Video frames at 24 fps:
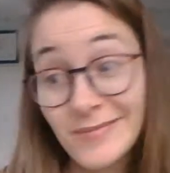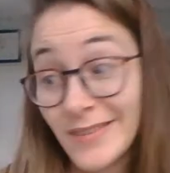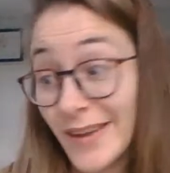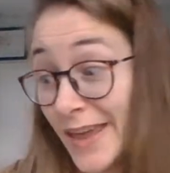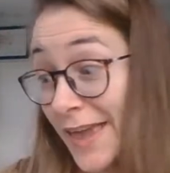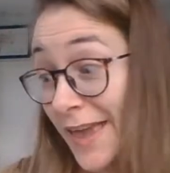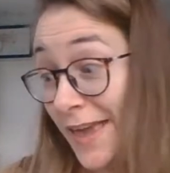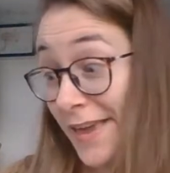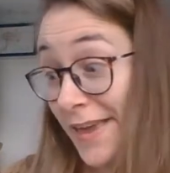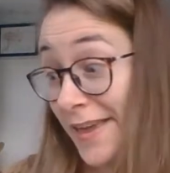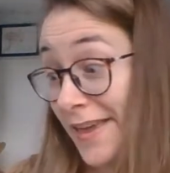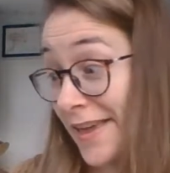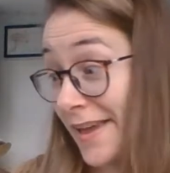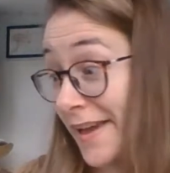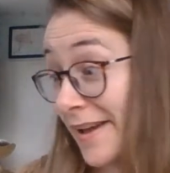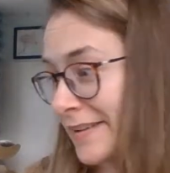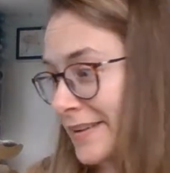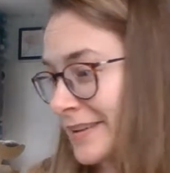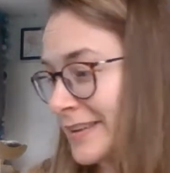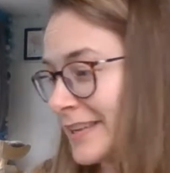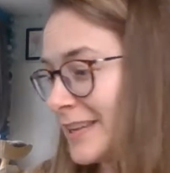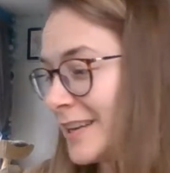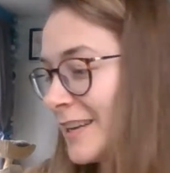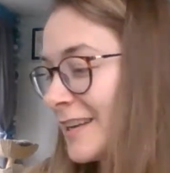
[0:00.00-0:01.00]
Okay.
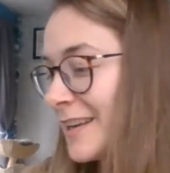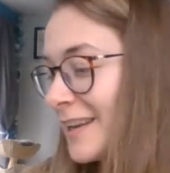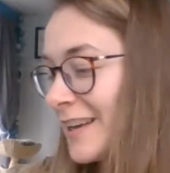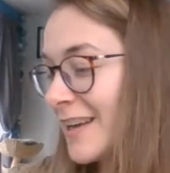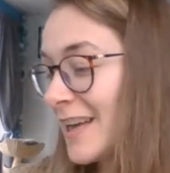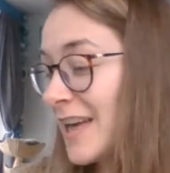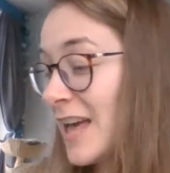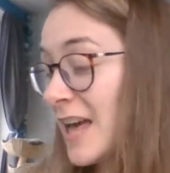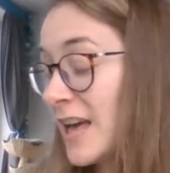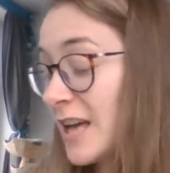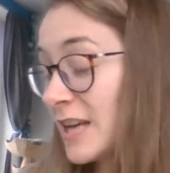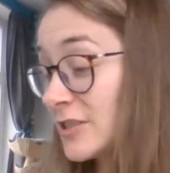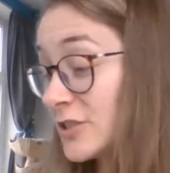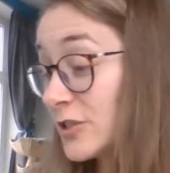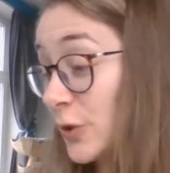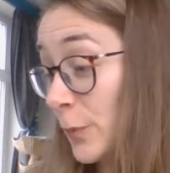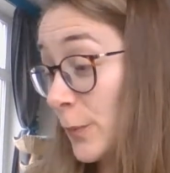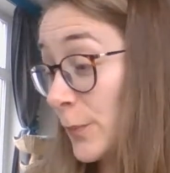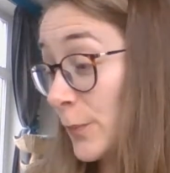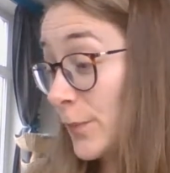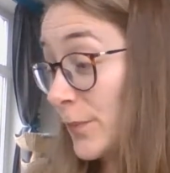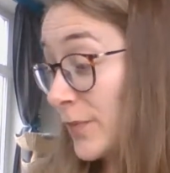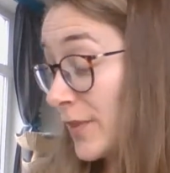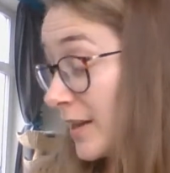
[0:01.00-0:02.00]
So
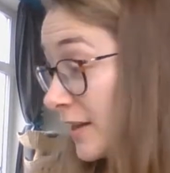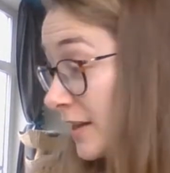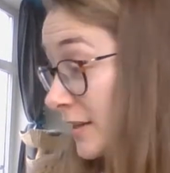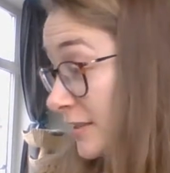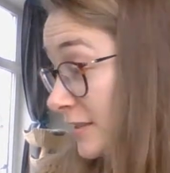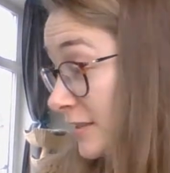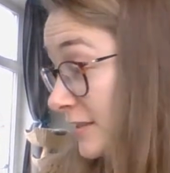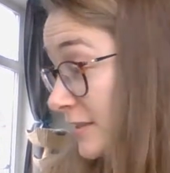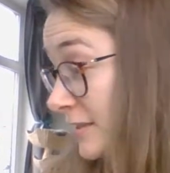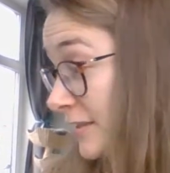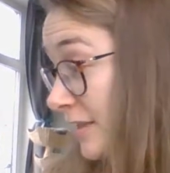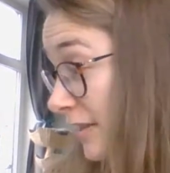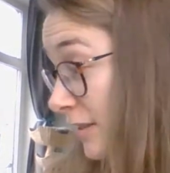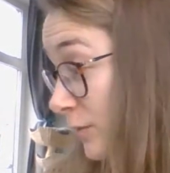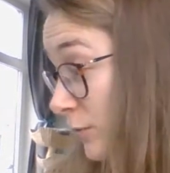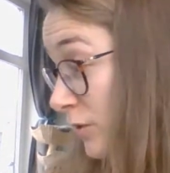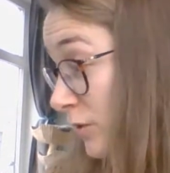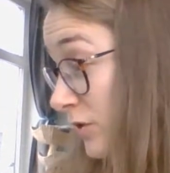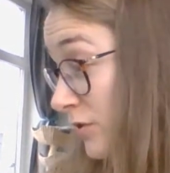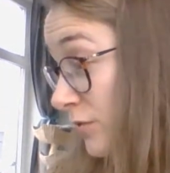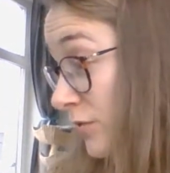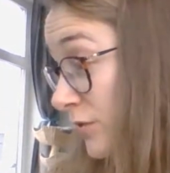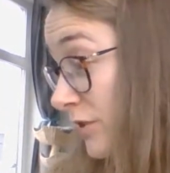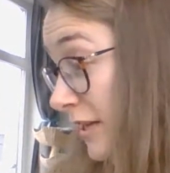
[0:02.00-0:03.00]
that
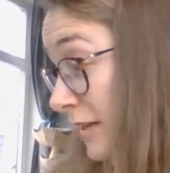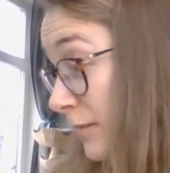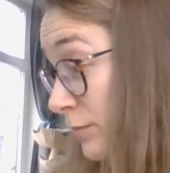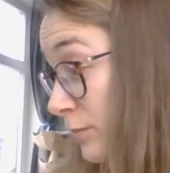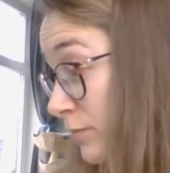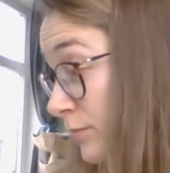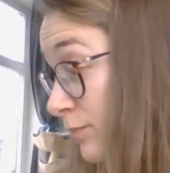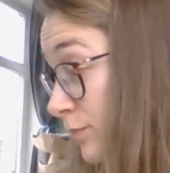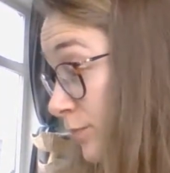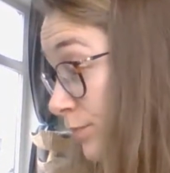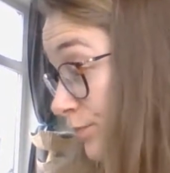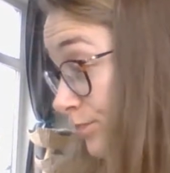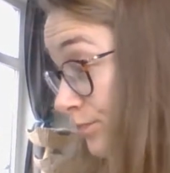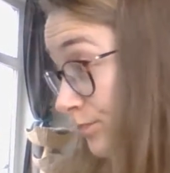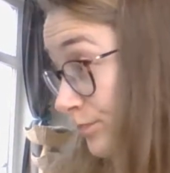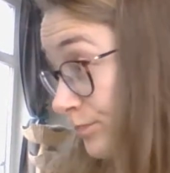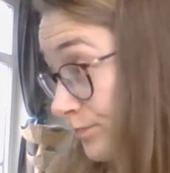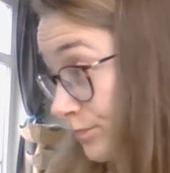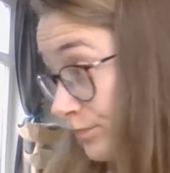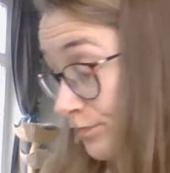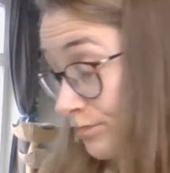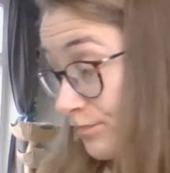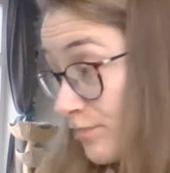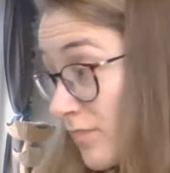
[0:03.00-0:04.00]
was for
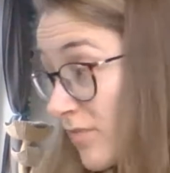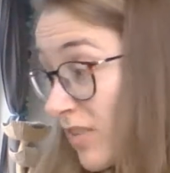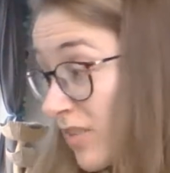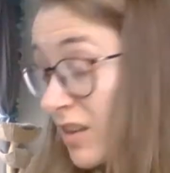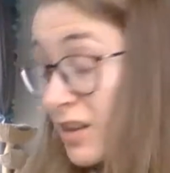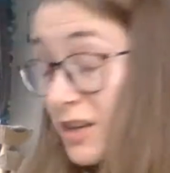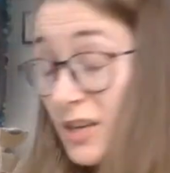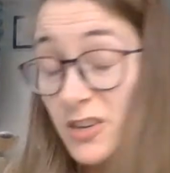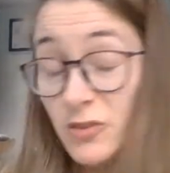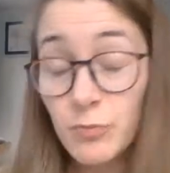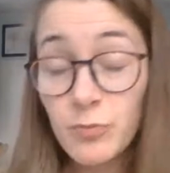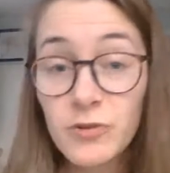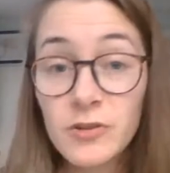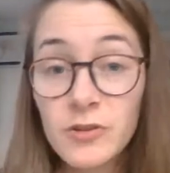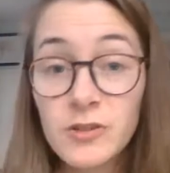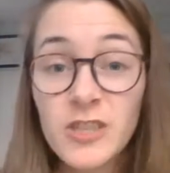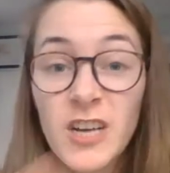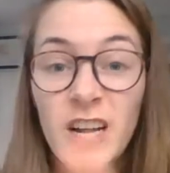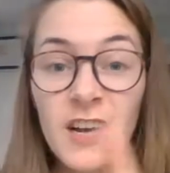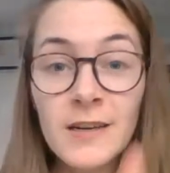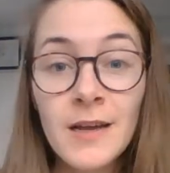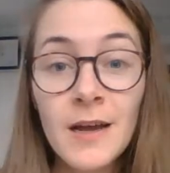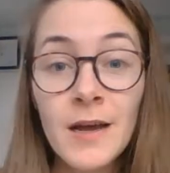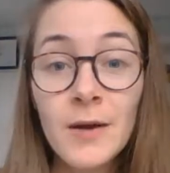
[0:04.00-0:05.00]
this
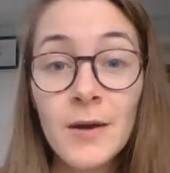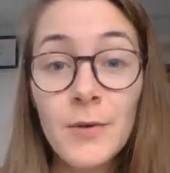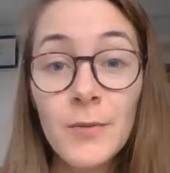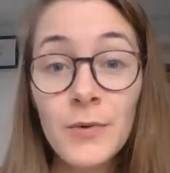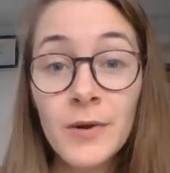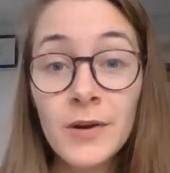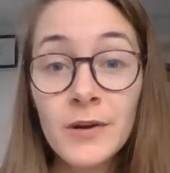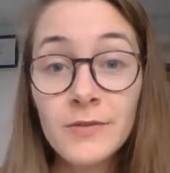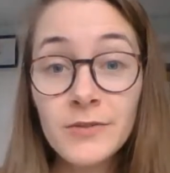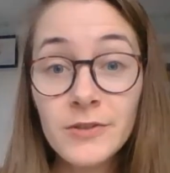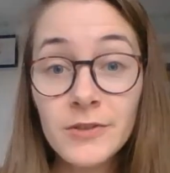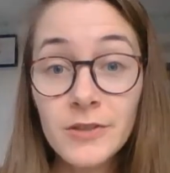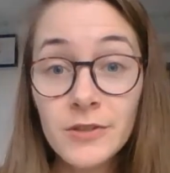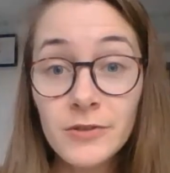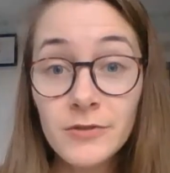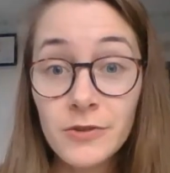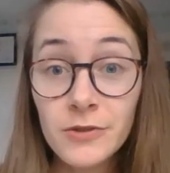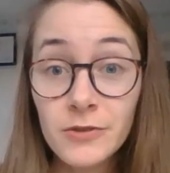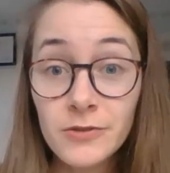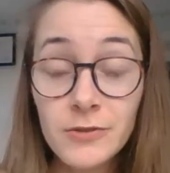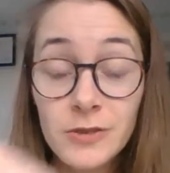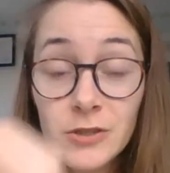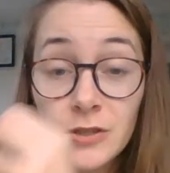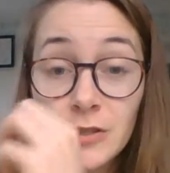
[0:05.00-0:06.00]
project. One of the New
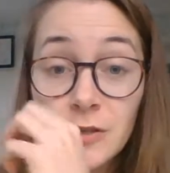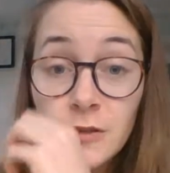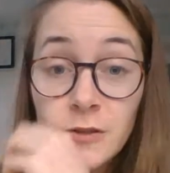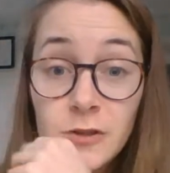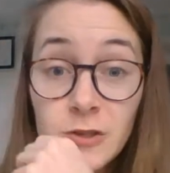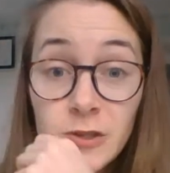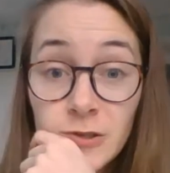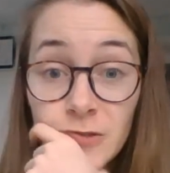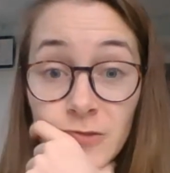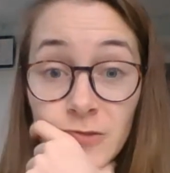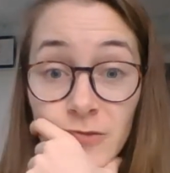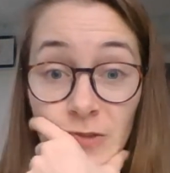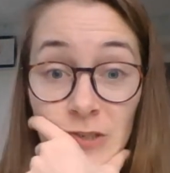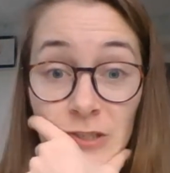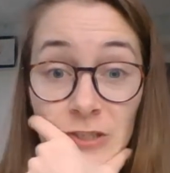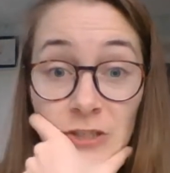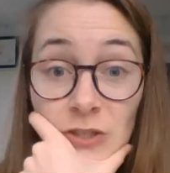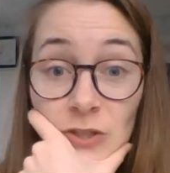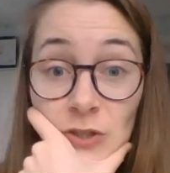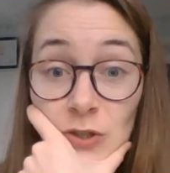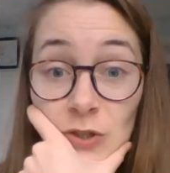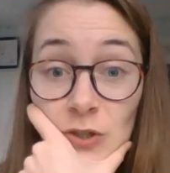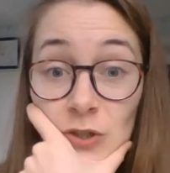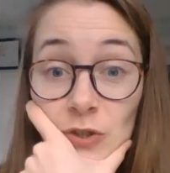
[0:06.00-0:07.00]
Year's resolutions was
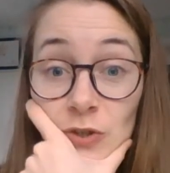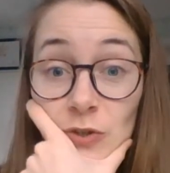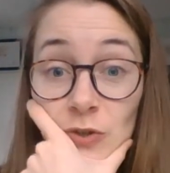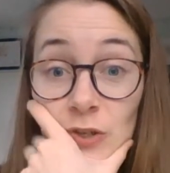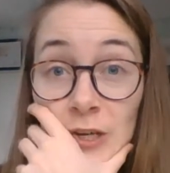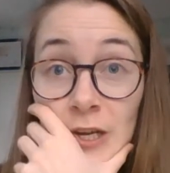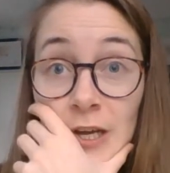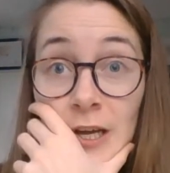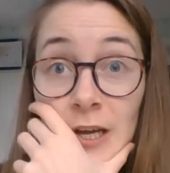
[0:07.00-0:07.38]
to